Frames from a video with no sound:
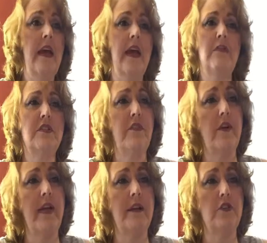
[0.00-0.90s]
it was
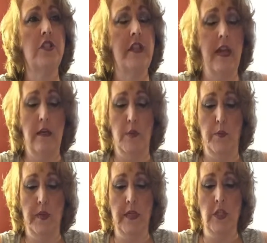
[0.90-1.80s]
very understandable,
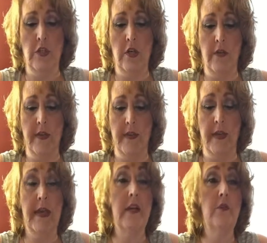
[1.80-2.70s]
because you know that the
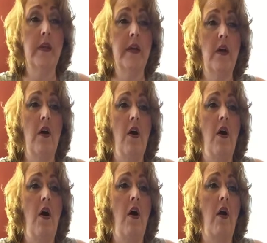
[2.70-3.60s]
kindred
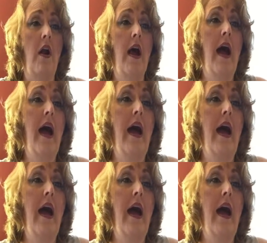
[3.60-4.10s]
are